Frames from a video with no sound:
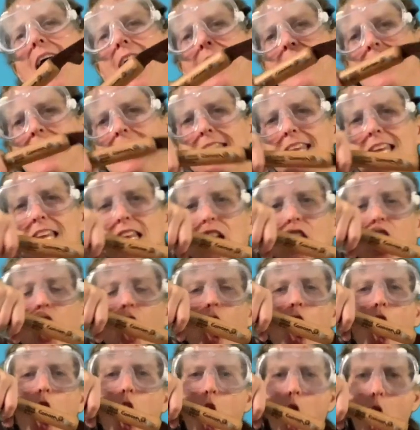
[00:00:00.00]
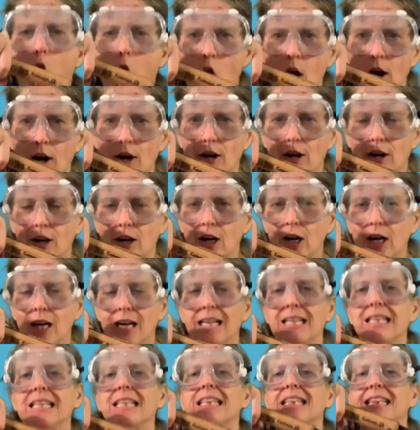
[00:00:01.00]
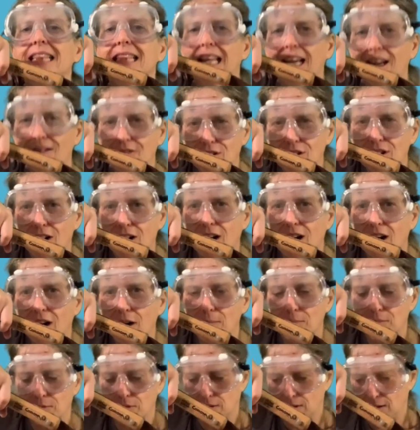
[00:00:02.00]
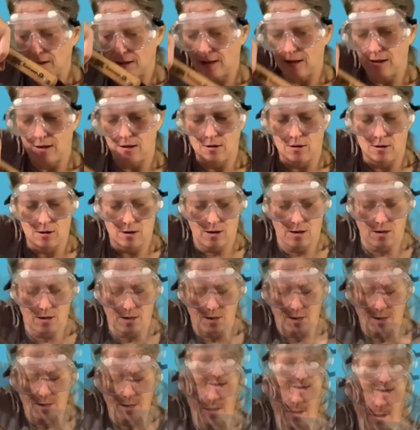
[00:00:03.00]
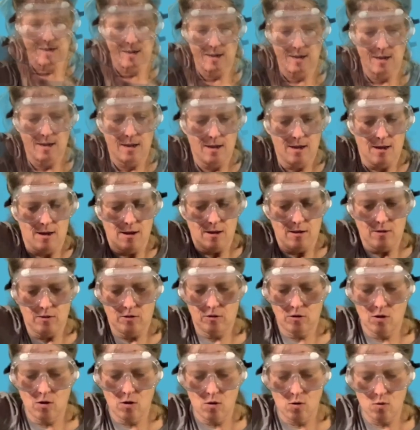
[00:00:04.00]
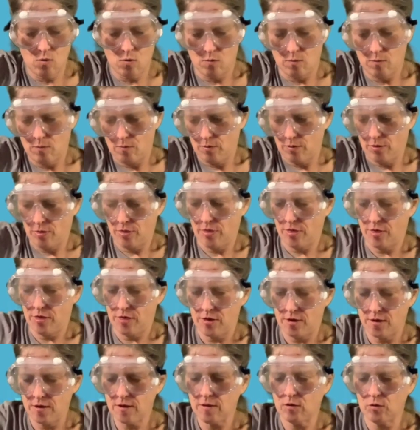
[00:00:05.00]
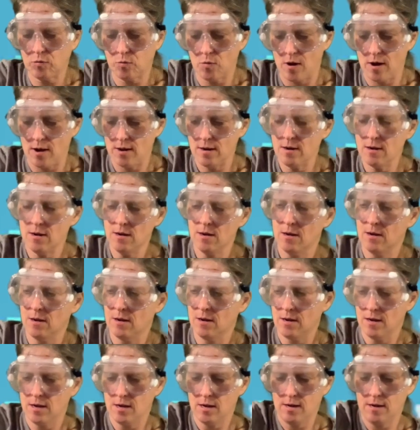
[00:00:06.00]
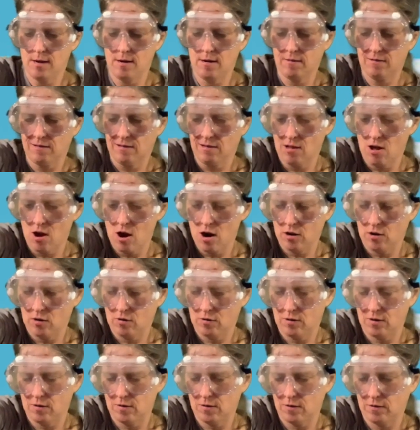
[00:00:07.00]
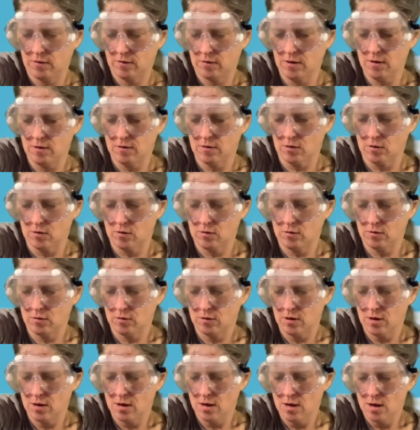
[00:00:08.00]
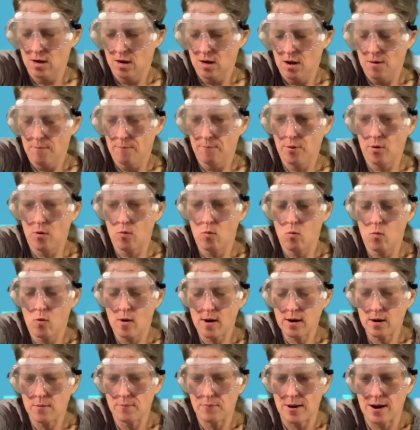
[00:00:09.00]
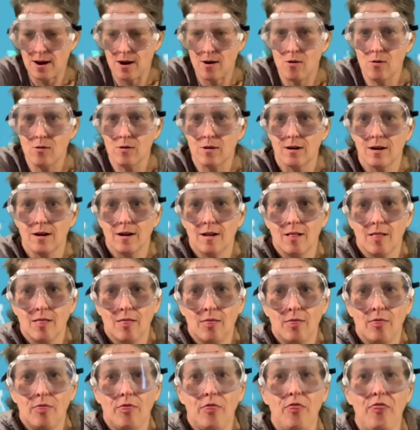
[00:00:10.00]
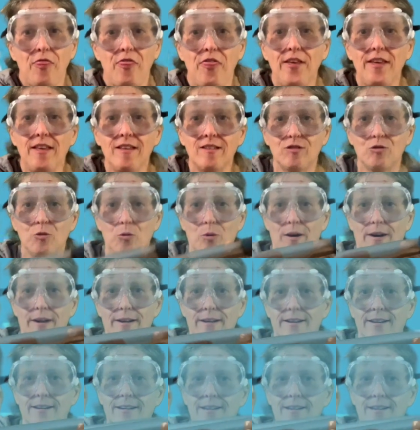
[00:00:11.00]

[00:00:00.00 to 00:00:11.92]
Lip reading: need longer lever arms. Ugh. So this one is longer than the scissors, but what about this one?